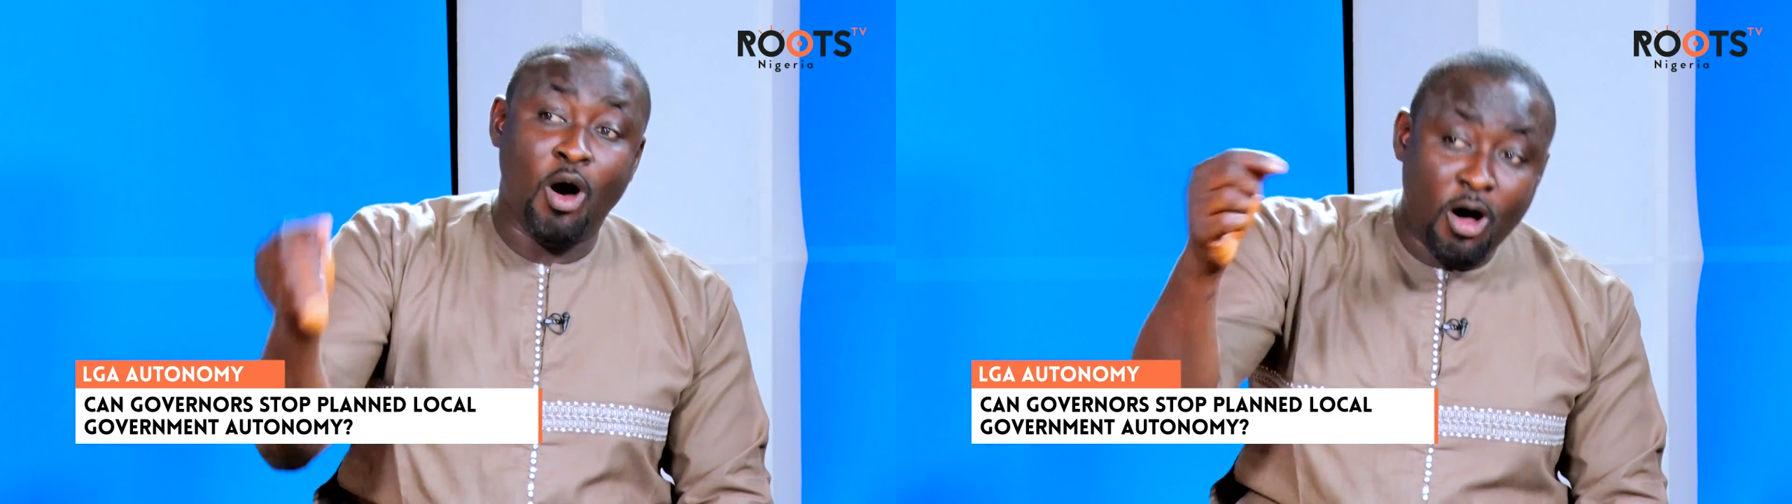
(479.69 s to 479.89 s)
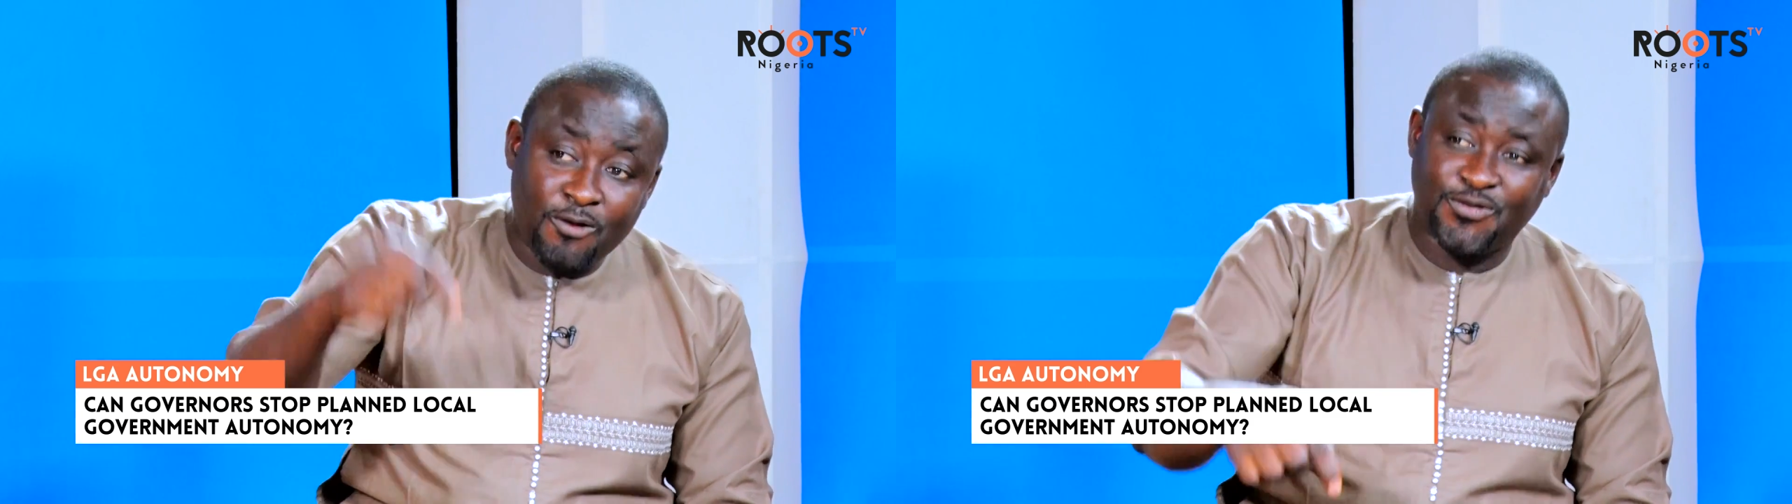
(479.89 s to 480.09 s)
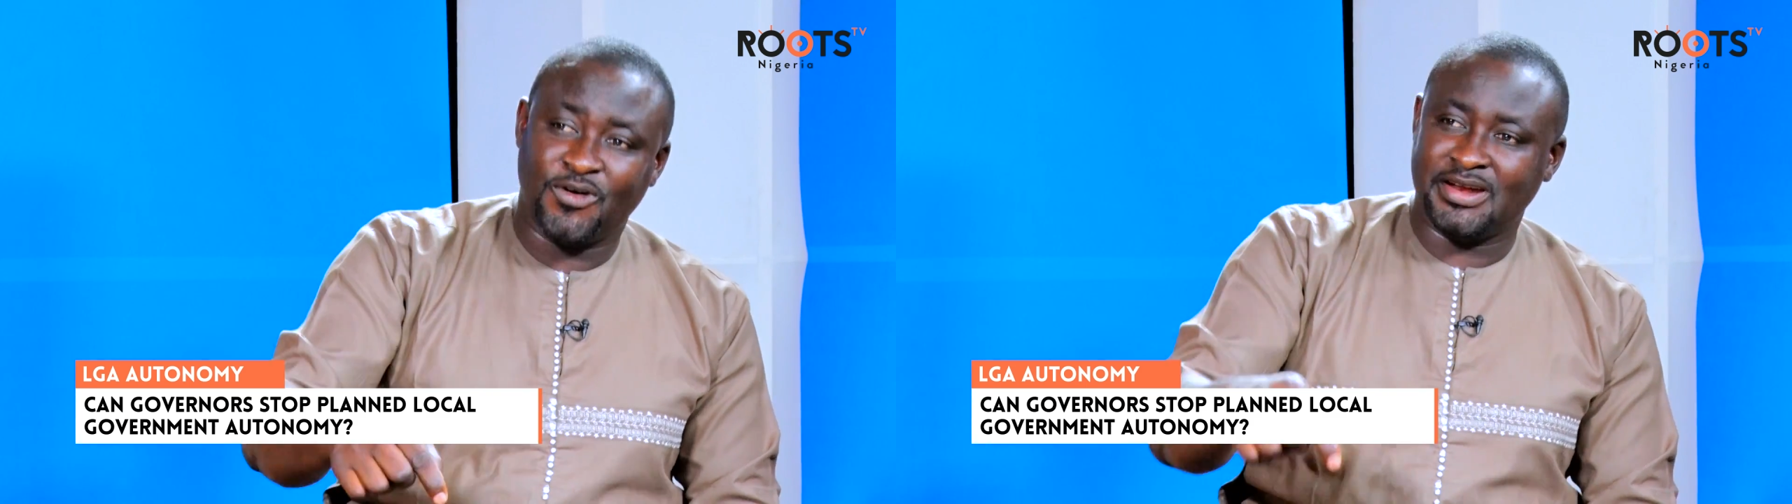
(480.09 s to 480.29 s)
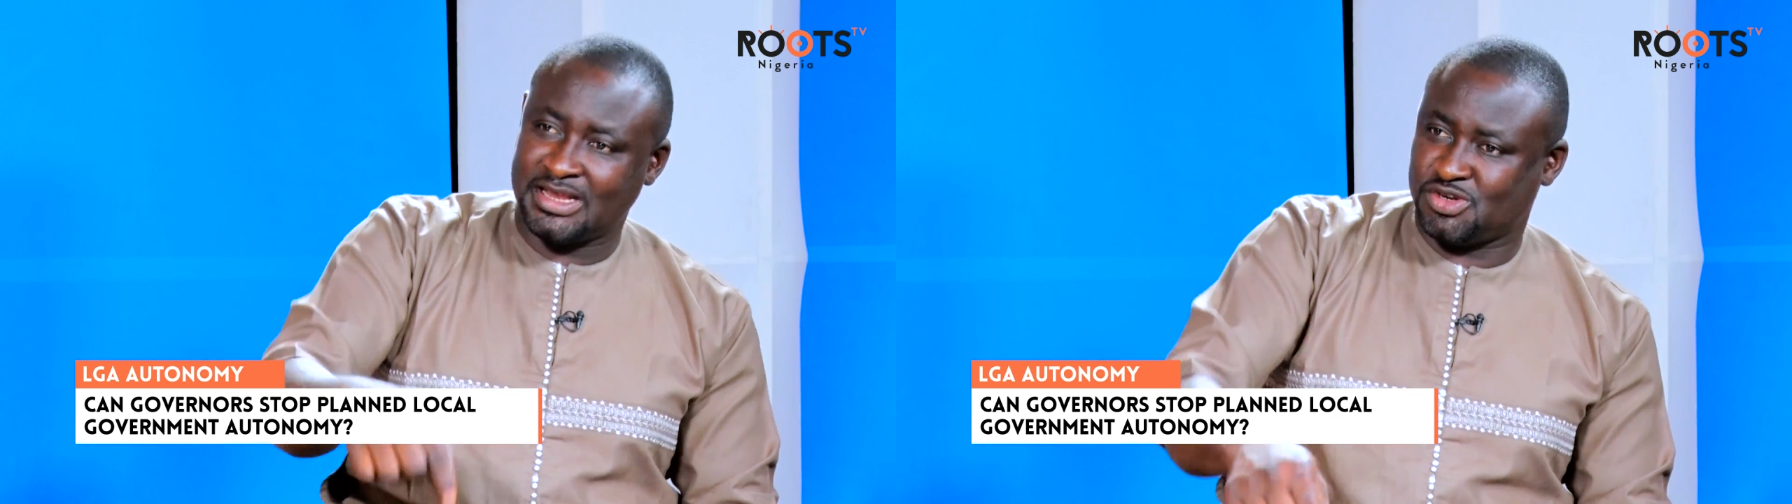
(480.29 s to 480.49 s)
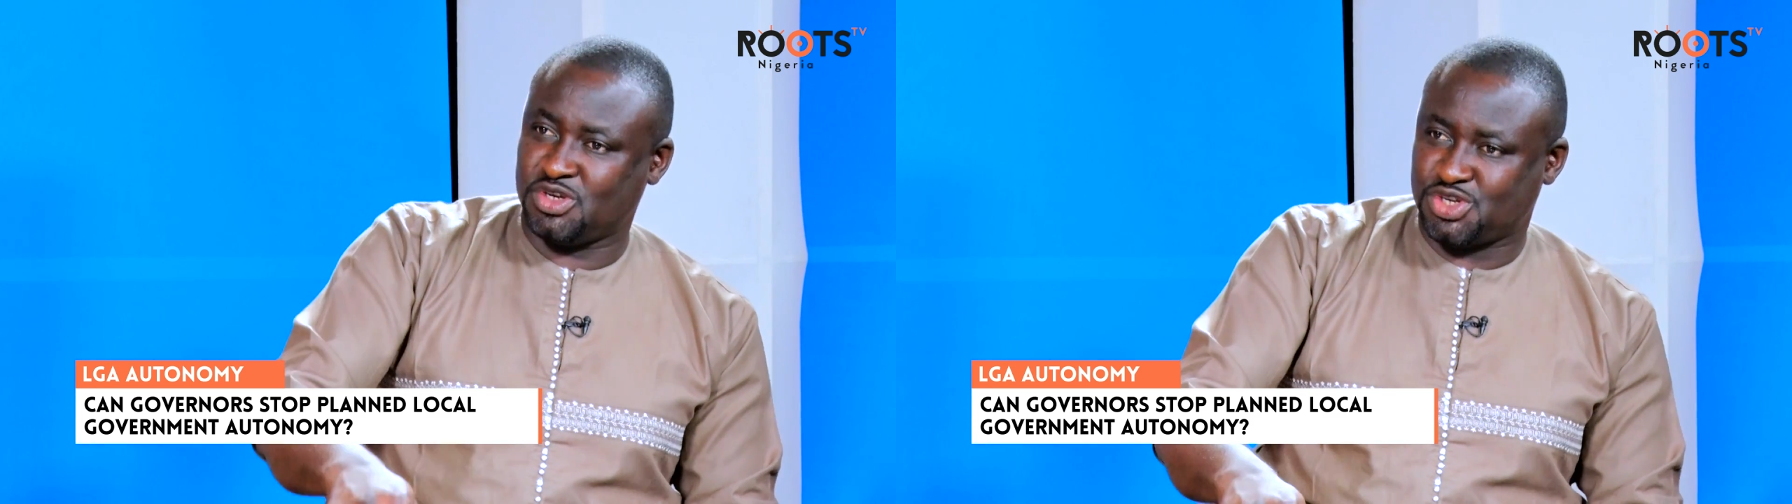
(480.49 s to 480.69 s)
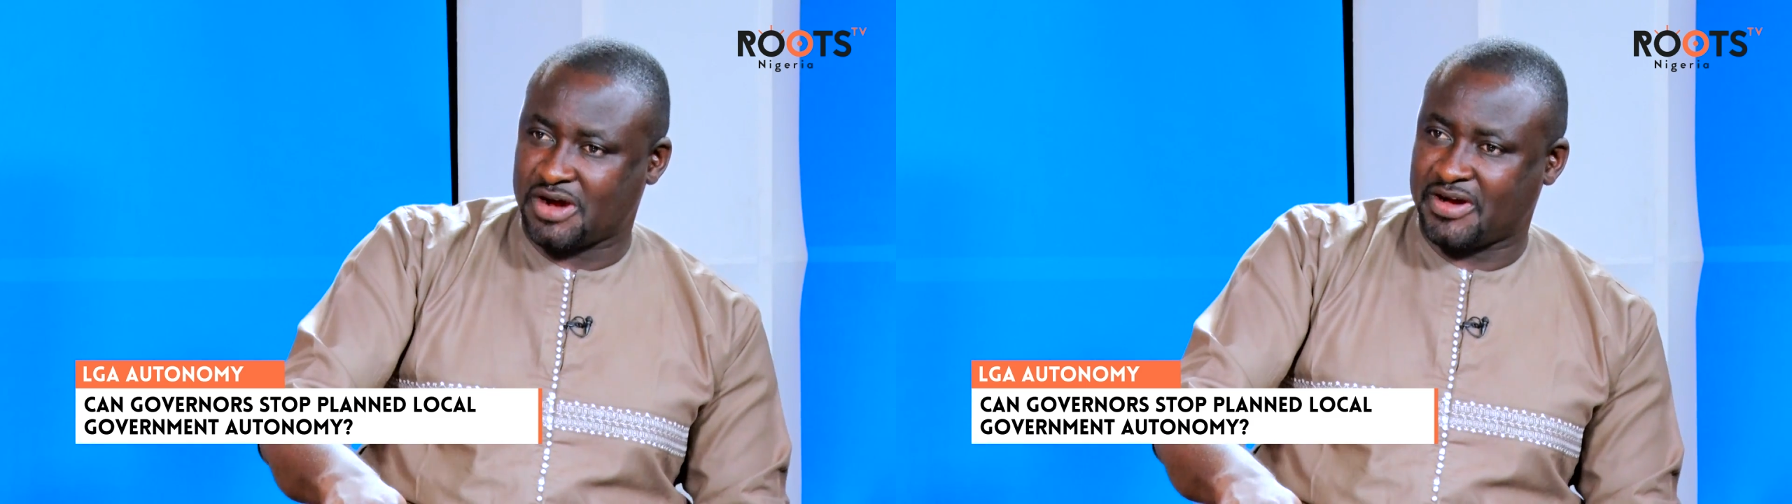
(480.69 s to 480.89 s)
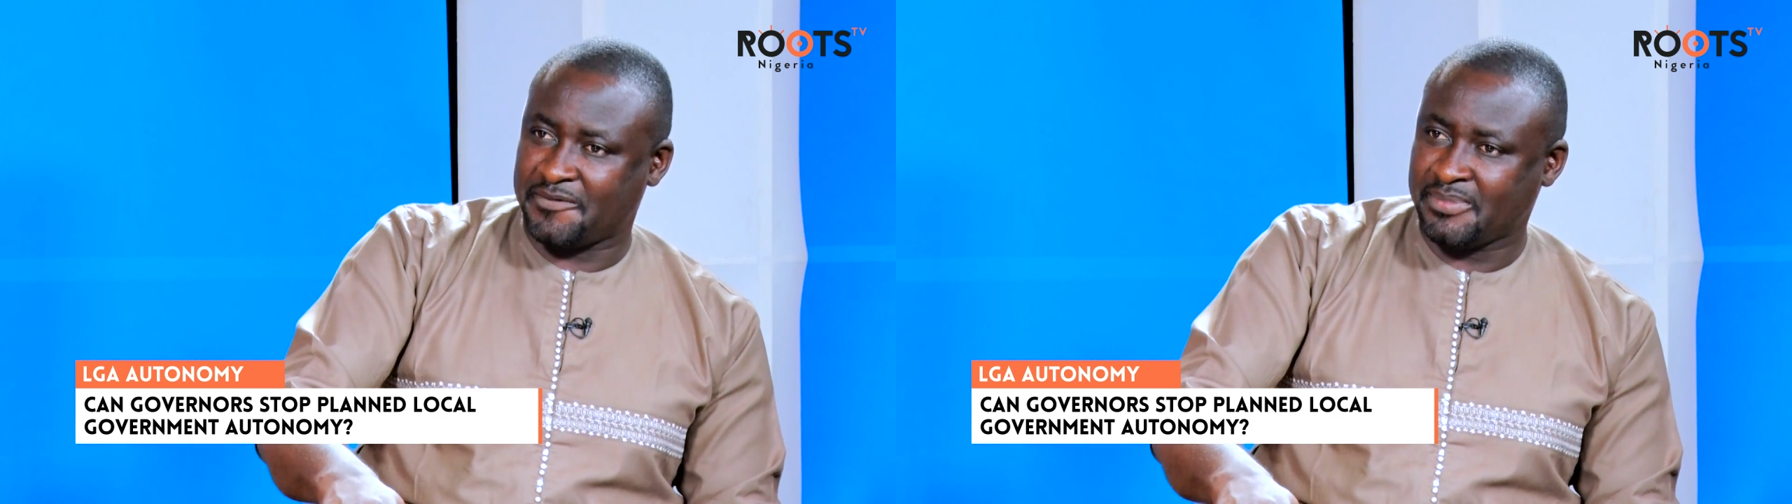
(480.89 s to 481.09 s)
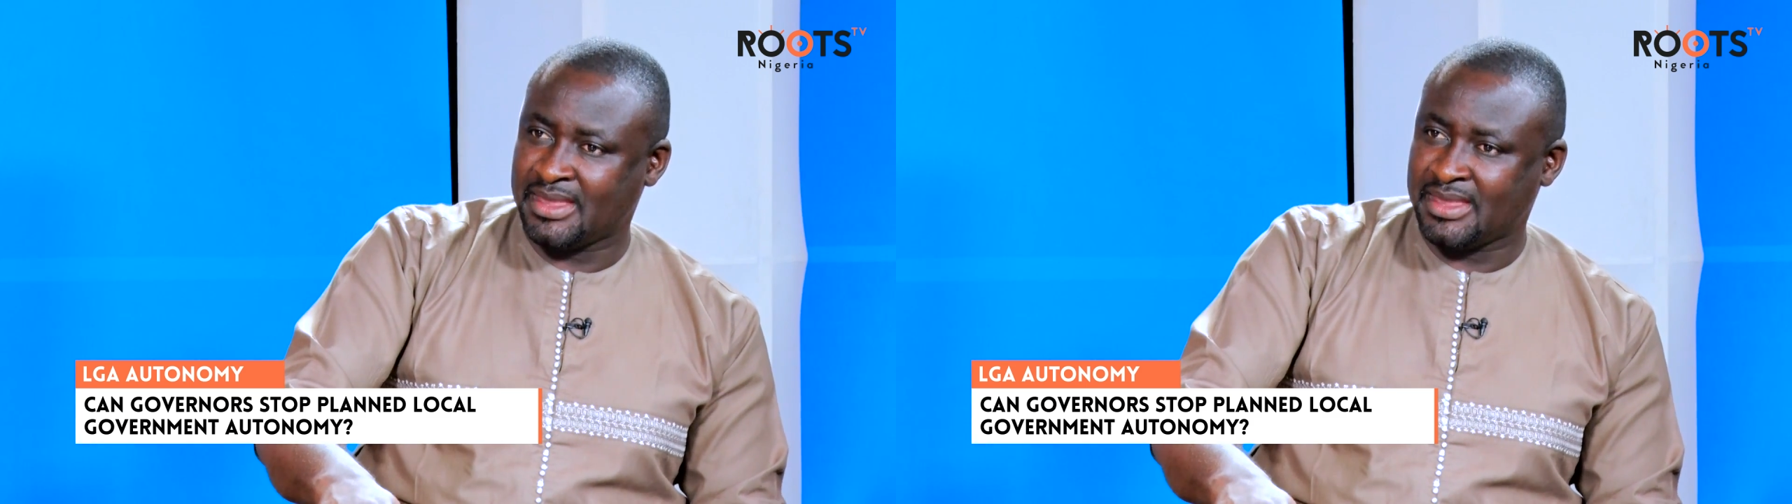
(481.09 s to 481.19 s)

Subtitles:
of the judiciary.